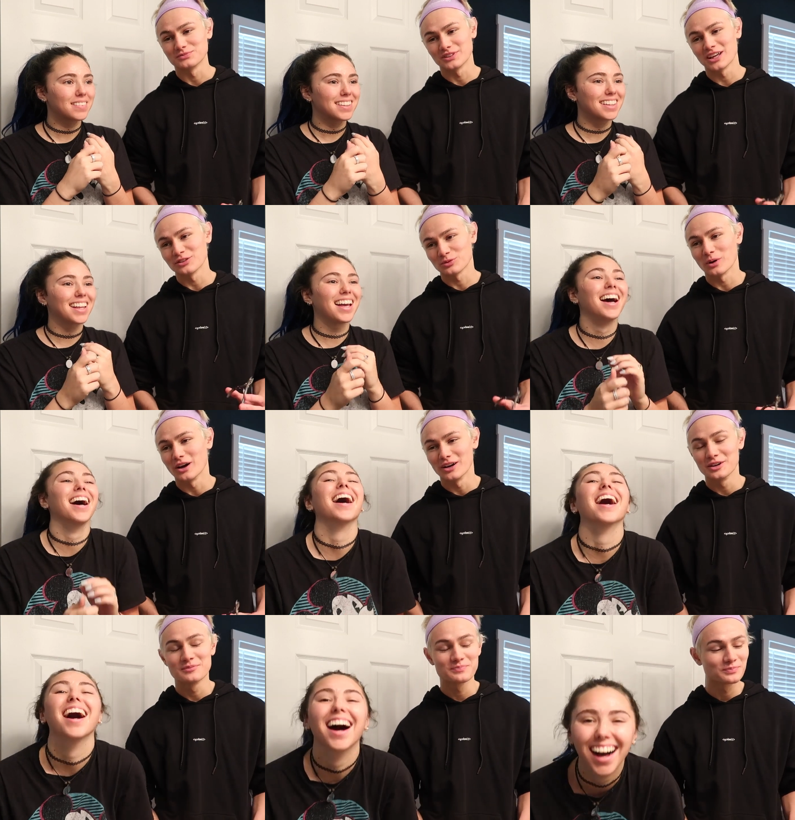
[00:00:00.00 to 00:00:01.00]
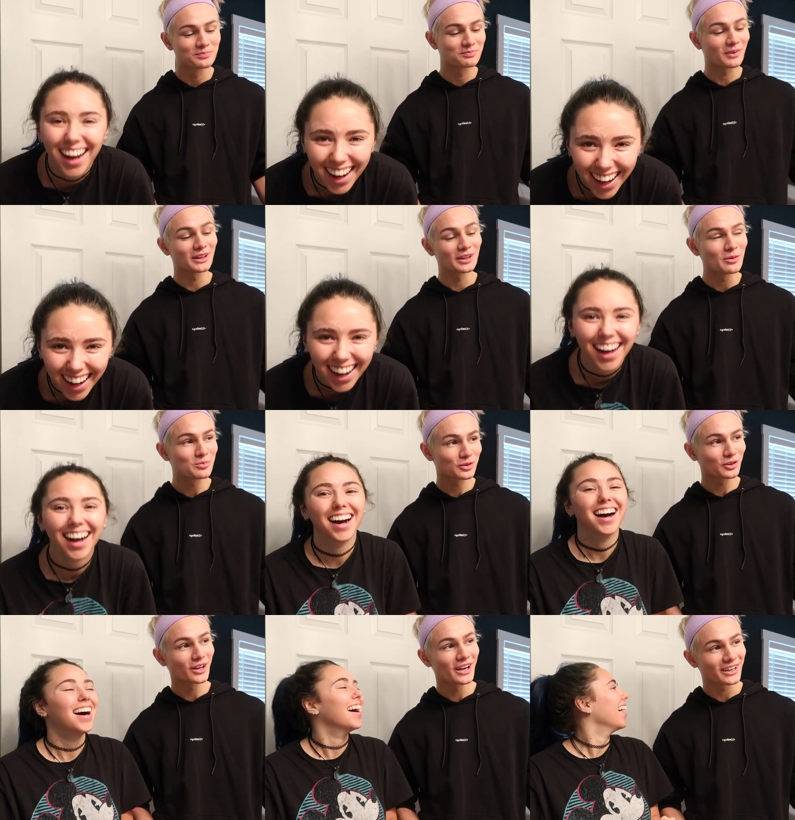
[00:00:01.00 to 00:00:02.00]
Speaker 1: that's why. My lips
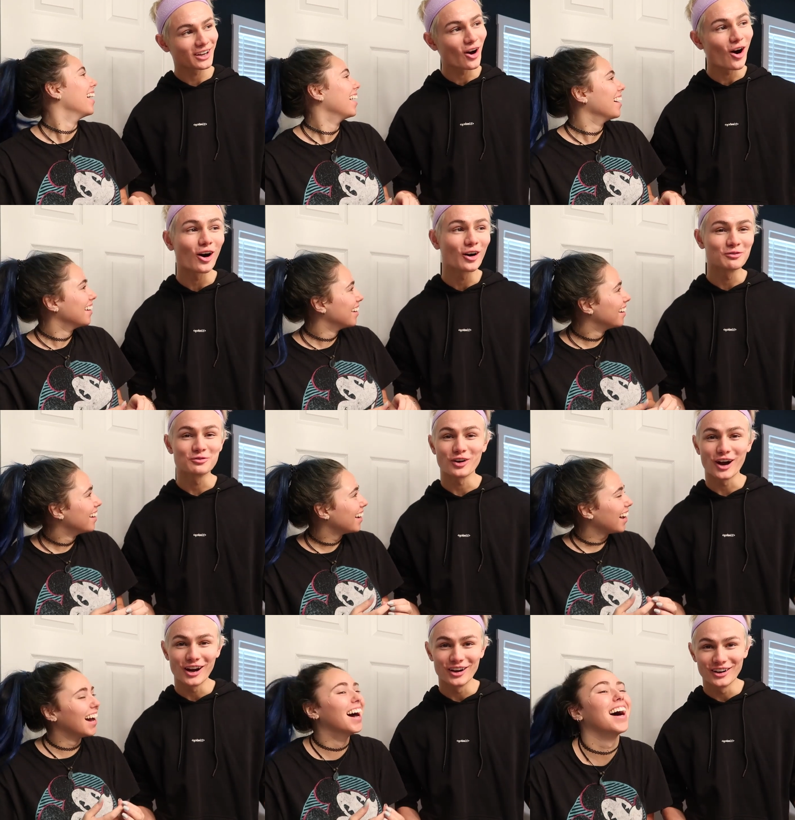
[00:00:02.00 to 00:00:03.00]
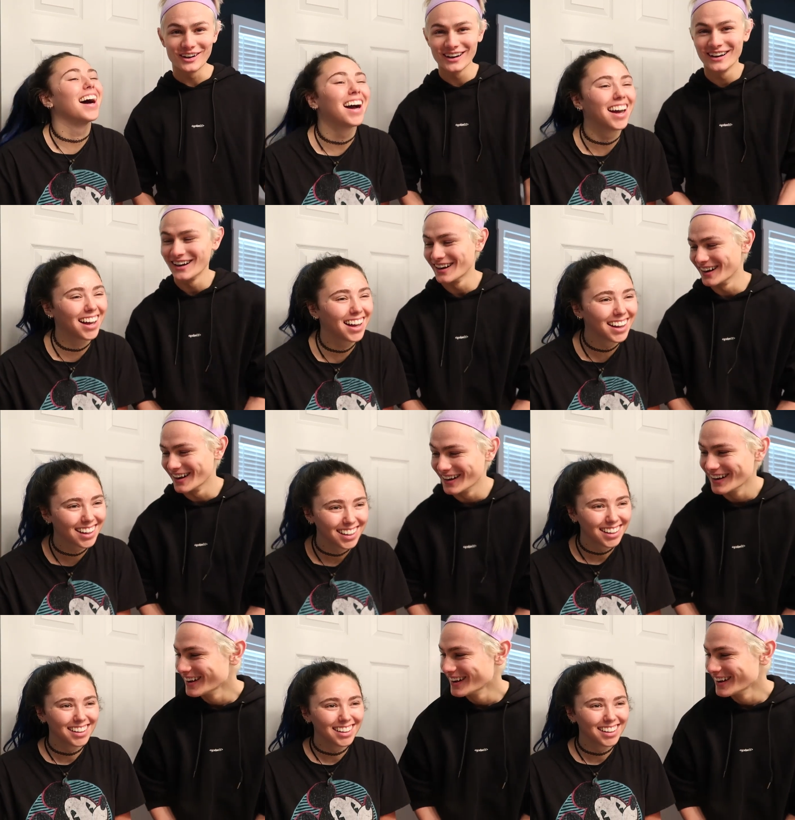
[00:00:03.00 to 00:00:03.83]
are like on fire.